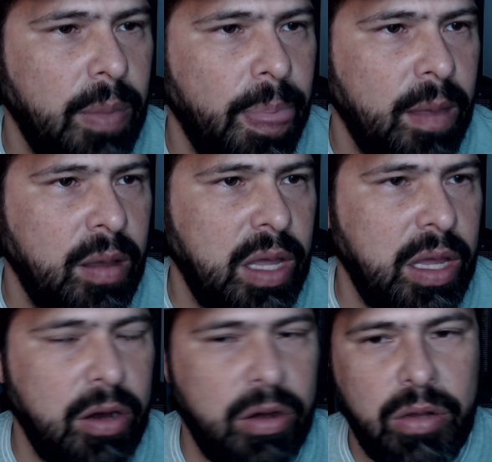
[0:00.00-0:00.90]

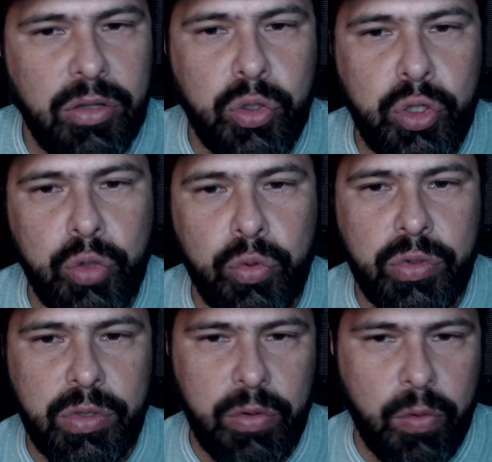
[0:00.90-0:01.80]
Here you choose
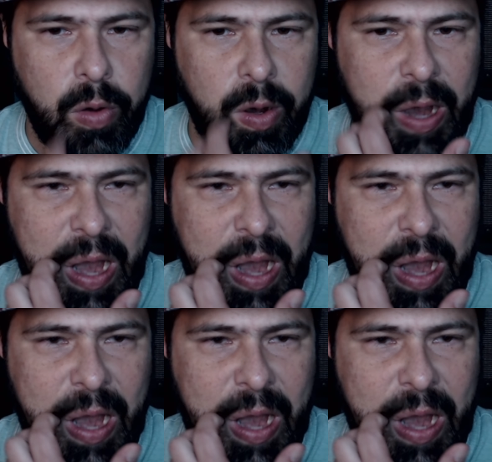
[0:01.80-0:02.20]
your